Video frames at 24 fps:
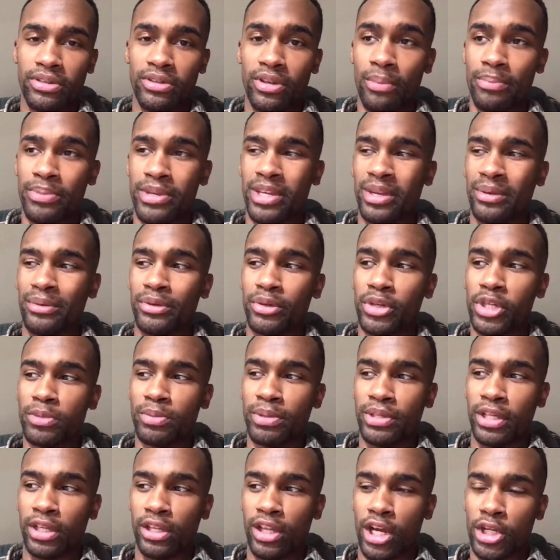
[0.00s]
being able to
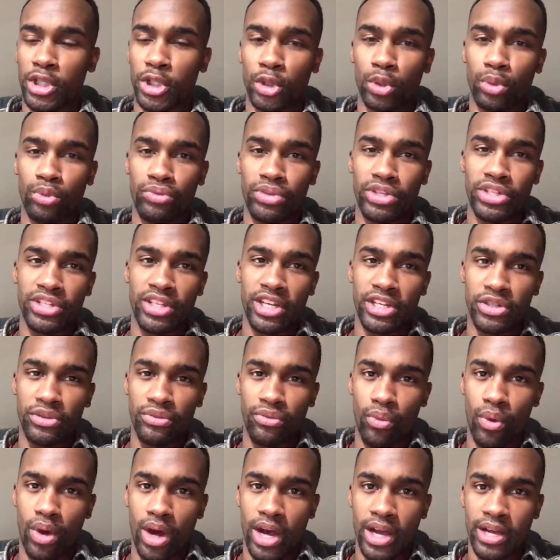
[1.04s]
explain a logical reason as of
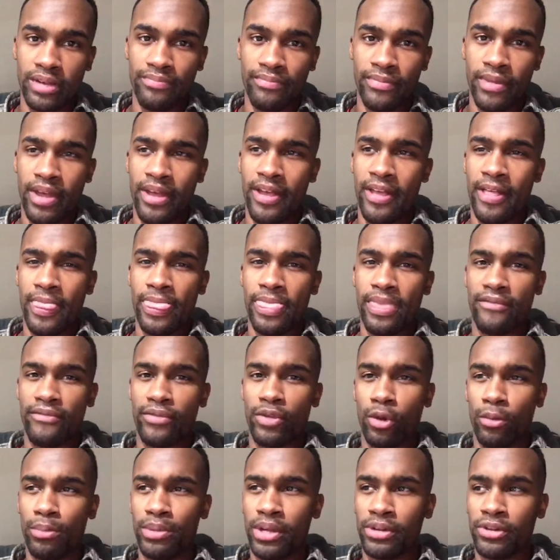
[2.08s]
why. If
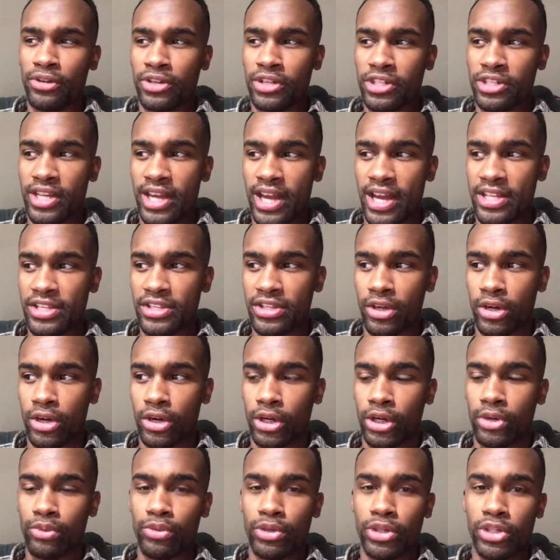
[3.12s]
nobody understands that or
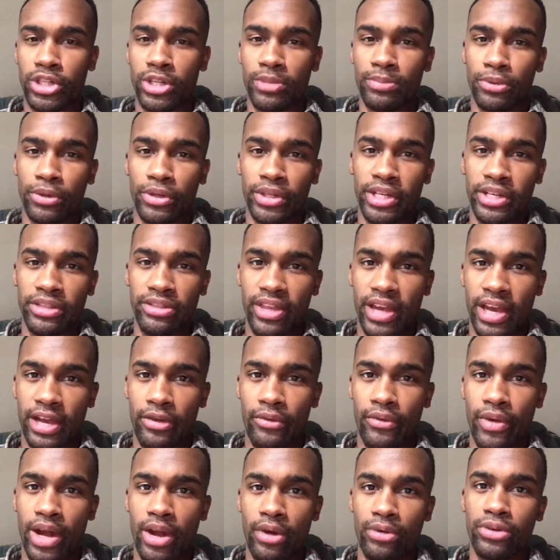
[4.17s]
can reciprocate that
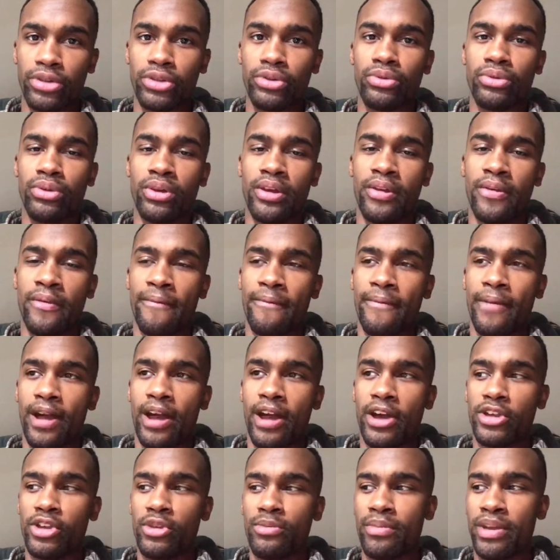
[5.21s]
around you,
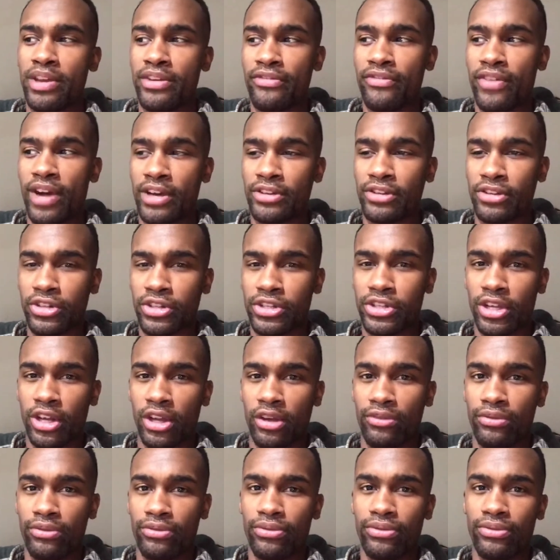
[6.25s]
you may find
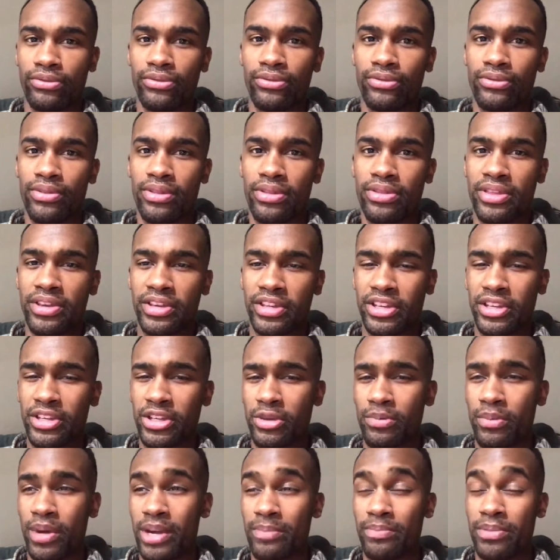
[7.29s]
yourself thinking you
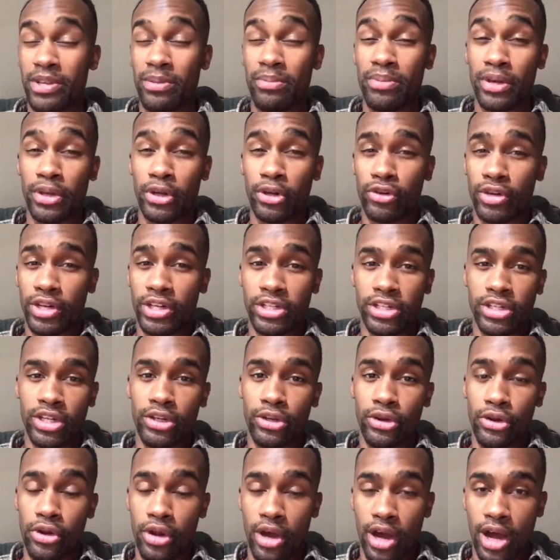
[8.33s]
might be a bit crazy and
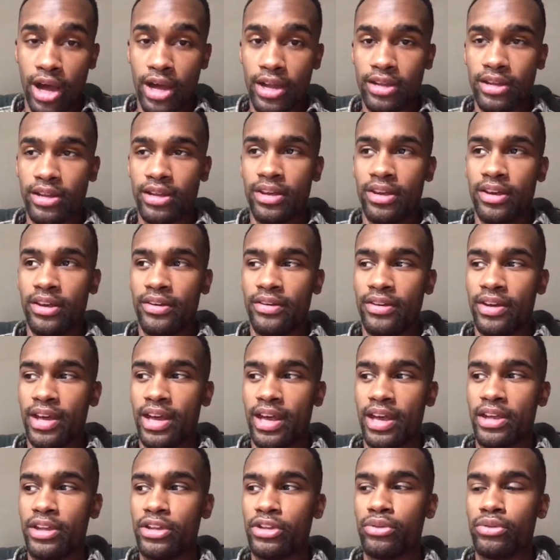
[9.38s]
you're not.
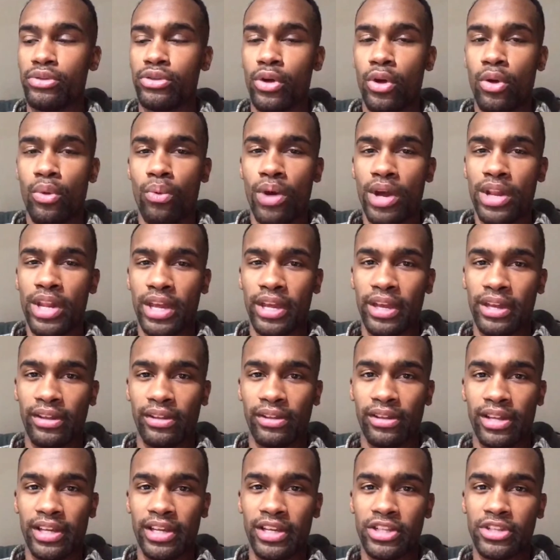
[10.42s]
And you don't want to
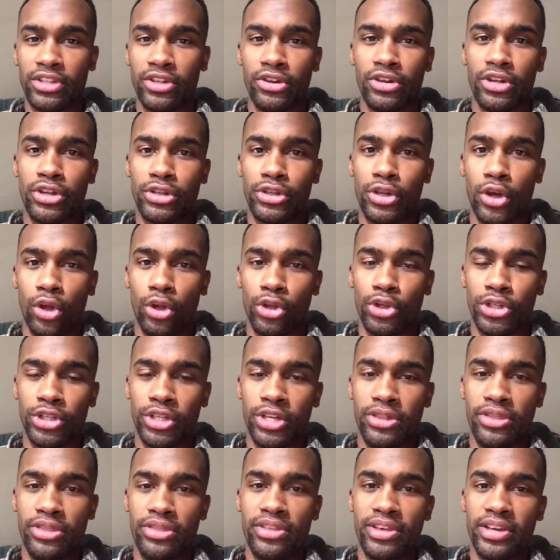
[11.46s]
start indulging
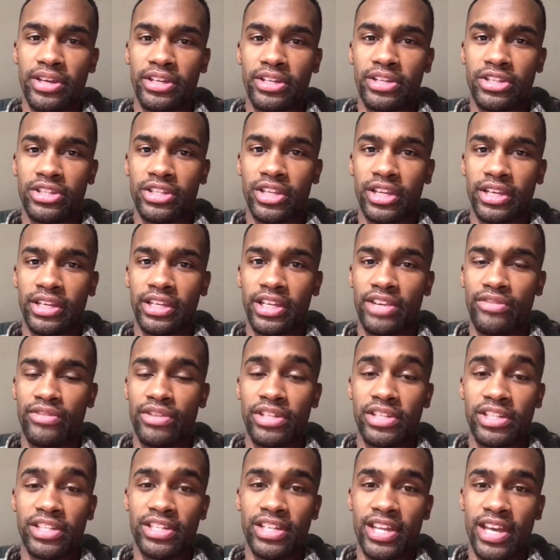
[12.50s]
in things like even
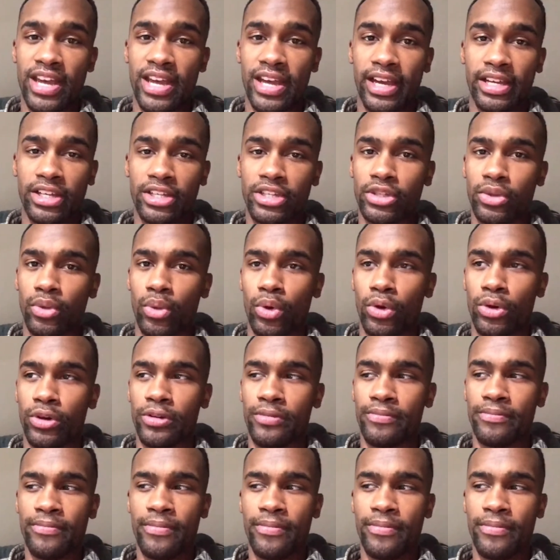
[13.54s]
sex or